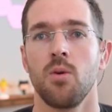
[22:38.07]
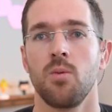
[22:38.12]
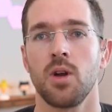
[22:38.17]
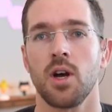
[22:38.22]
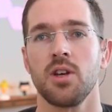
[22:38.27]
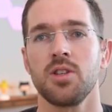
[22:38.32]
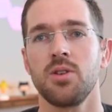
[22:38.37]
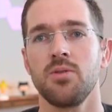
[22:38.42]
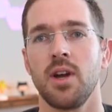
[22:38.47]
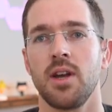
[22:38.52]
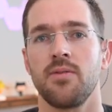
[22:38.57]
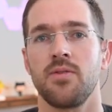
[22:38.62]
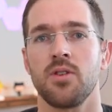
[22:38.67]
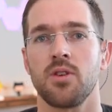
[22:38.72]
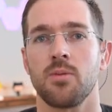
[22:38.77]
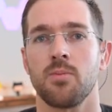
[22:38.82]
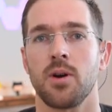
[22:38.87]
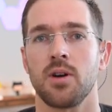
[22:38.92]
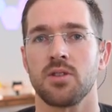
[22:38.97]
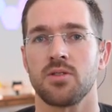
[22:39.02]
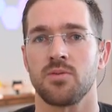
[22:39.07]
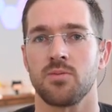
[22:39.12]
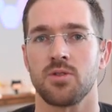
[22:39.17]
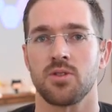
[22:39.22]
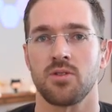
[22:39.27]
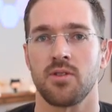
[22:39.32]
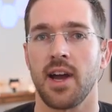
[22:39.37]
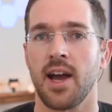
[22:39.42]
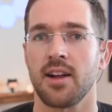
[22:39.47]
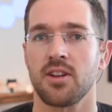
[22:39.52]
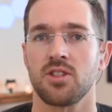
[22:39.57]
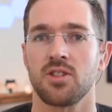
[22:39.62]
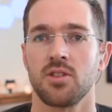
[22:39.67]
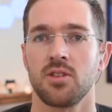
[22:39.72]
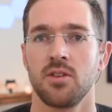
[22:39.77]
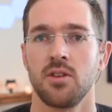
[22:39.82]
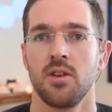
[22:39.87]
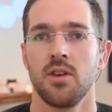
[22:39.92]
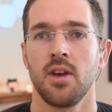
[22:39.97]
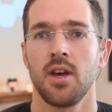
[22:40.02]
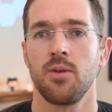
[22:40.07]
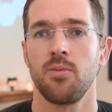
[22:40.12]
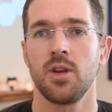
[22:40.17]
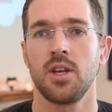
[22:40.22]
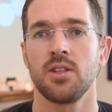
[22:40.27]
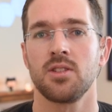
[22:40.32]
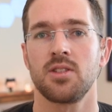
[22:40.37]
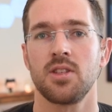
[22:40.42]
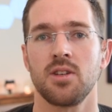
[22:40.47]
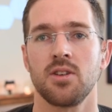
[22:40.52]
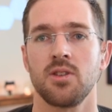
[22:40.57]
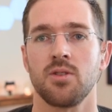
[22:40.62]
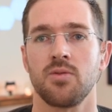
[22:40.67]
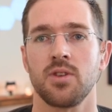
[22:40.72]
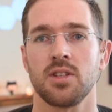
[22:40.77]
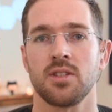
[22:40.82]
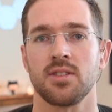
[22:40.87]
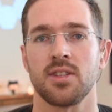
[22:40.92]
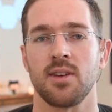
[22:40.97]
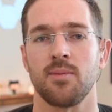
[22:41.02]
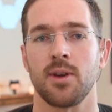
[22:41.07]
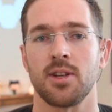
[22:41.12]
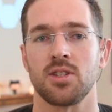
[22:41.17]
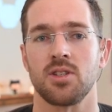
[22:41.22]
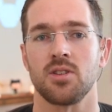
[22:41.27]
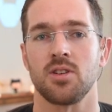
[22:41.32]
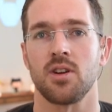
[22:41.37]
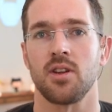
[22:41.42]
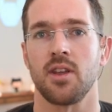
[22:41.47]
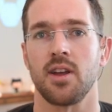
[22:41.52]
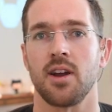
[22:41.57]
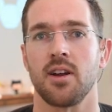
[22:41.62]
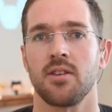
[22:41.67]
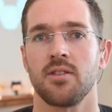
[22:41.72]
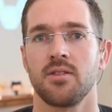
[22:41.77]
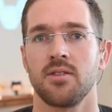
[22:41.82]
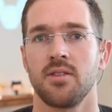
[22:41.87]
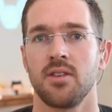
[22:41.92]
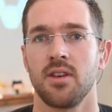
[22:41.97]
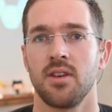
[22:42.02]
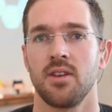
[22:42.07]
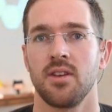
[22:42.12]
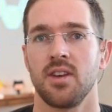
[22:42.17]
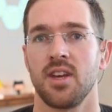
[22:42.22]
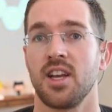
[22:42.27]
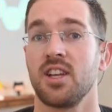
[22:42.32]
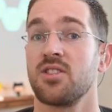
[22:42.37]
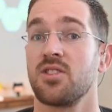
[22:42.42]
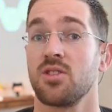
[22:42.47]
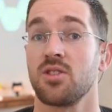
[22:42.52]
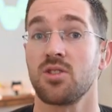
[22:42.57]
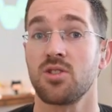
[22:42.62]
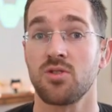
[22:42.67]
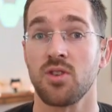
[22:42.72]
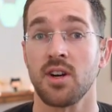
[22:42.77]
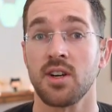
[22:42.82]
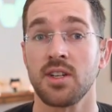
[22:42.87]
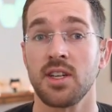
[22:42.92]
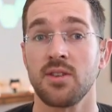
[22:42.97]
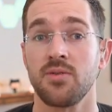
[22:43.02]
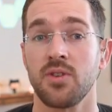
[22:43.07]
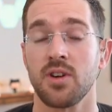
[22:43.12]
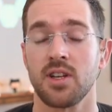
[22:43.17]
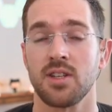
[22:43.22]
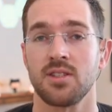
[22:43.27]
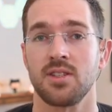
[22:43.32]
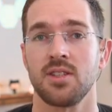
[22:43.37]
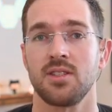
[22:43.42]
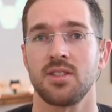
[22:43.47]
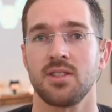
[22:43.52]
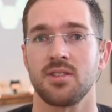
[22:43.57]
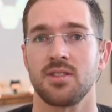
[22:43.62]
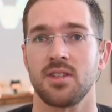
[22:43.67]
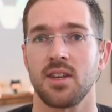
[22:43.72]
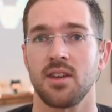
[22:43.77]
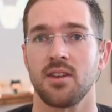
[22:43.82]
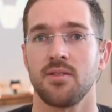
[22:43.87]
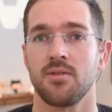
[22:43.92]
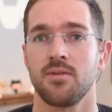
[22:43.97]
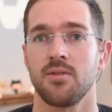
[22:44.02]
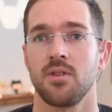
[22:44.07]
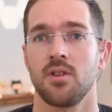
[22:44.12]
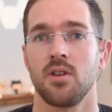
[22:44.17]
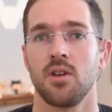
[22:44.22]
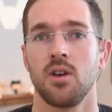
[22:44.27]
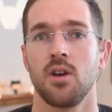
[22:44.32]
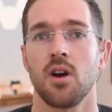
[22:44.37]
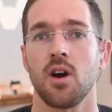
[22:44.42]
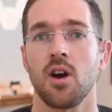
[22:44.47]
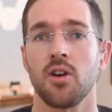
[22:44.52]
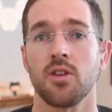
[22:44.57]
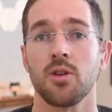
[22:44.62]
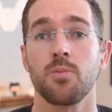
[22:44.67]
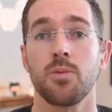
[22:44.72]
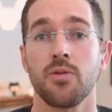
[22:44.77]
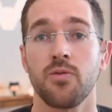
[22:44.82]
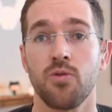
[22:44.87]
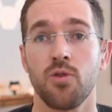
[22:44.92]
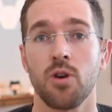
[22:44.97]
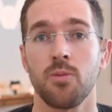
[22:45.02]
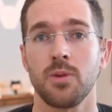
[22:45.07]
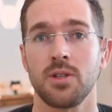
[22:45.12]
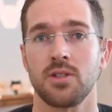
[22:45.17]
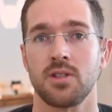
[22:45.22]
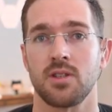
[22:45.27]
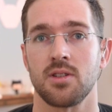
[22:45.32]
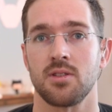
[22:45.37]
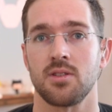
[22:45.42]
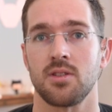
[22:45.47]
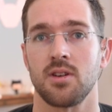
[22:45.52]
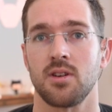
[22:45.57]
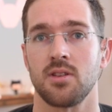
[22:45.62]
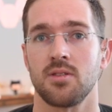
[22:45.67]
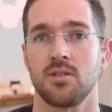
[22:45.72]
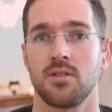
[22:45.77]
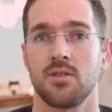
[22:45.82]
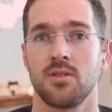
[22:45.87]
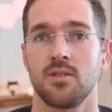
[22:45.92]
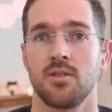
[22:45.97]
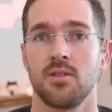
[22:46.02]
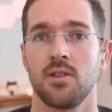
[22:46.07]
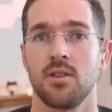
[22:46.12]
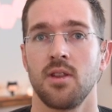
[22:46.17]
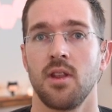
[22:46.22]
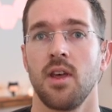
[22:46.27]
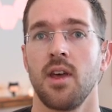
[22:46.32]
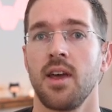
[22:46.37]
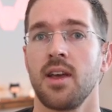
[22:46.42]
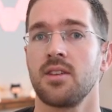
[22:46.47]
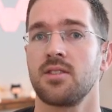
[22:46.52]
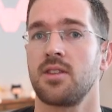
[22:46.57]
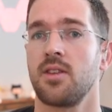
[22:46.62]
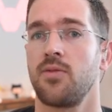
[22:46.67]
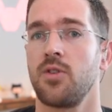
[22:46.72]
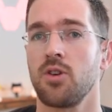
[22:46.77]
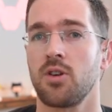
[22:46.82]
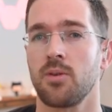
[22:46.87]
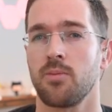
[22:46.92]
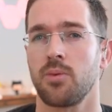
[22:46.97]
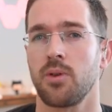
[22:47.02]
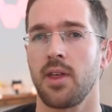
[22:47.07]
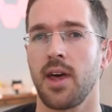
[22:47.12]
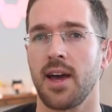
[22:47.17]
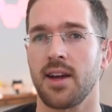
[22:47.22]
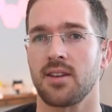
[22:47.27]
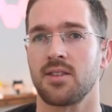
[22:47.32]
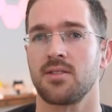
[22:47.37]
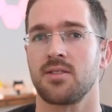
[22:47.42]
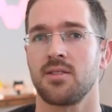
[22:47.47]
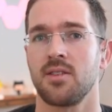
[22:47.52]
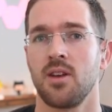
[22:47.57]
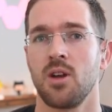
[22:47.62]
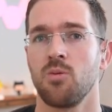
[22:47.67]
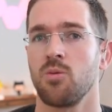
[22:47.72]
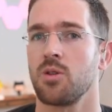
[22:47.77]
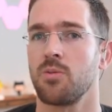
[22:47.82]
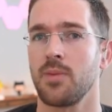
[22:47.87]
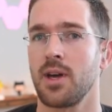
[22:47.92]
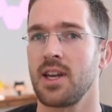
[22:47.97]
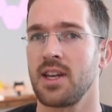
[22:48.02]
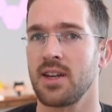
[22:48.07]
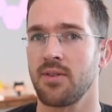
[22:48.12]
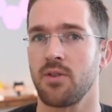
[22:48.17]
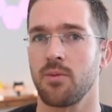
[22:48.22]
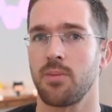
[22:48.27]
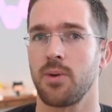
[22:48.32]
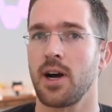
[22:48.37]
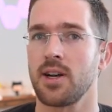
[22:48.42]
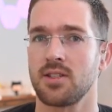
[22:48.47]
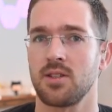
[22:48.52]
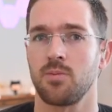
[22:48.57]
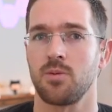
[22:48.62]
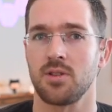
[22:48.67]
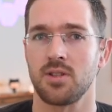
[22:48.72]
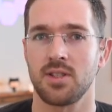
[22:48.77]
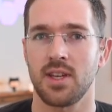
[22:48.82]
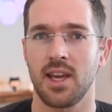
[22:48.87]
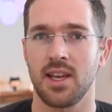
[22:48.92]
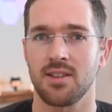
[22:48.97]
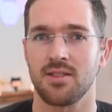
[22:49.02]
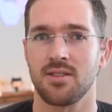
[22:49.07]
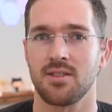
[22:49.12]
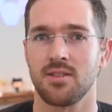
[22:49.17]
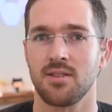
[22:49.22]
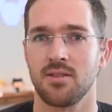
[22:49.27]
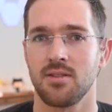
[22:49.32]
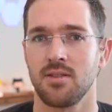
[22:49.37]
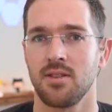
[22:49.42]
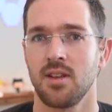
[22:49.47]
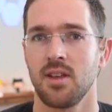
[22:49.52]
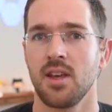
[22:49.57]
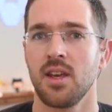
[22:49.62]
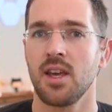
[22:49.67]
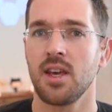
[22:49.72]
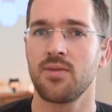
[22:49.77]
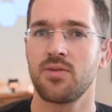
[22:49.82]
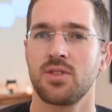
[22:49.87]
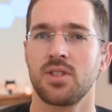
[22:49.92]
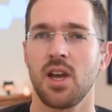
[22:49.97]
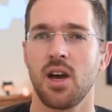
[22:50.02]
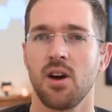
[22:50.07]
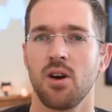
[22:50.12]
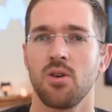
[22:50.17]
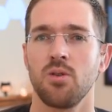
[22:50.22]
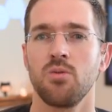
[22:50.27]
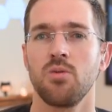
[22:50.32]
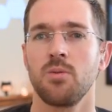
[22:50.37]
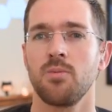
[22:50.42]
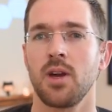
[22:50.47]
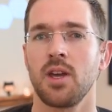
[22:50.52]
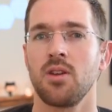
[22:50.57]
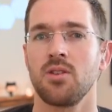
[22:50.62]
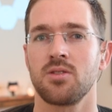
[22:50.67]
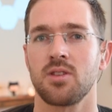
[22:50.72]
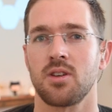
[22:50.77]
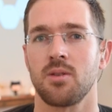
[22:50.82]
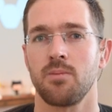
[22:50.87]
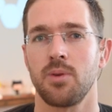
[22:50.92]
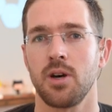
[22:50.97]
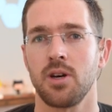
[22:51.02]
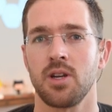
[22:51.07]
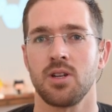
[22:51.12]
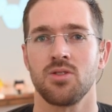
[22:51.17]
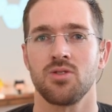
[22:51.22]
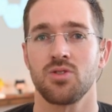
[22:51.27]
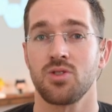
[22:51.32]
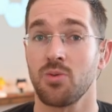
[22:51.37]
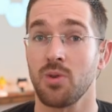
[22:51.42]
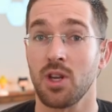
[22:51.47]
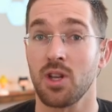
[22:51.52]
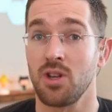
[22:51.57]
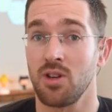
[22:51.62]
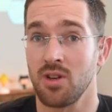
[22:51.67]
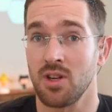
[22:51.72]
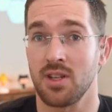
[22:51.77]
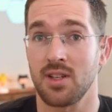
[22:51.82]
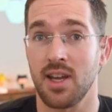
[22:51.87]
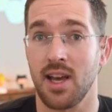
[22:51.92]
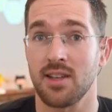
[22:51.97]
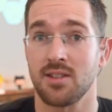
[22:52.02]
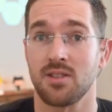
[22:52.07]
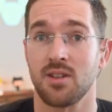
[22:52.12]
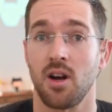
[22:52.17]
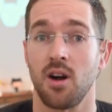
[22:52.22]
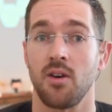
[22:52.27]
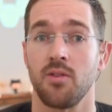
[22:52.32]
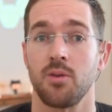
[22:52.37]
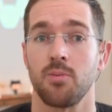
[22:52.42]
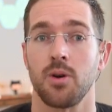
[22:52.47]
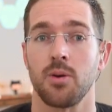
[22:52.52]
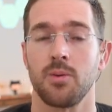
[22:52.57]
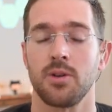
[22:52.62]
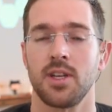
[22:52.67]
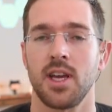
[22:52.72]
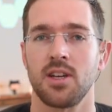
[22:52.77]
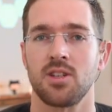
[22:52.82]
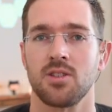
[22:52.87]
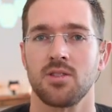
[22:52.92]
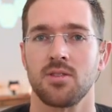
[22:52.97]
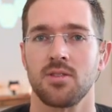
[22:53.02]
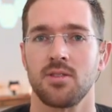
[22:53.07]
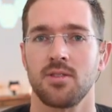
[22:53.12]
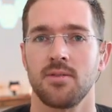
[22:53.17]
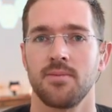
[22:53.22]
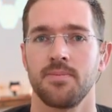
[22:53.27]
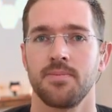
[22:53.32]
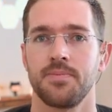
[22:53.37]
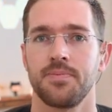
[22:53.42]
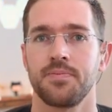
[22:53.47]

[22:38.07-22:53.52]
We also write view components from scratch, and we consider the reasons I mentioned earlier. Is there a strong need for consistency? Are there performance concerns? Is the view complex with many different possible states? If so, we might use a component so we can unit test all the permutations.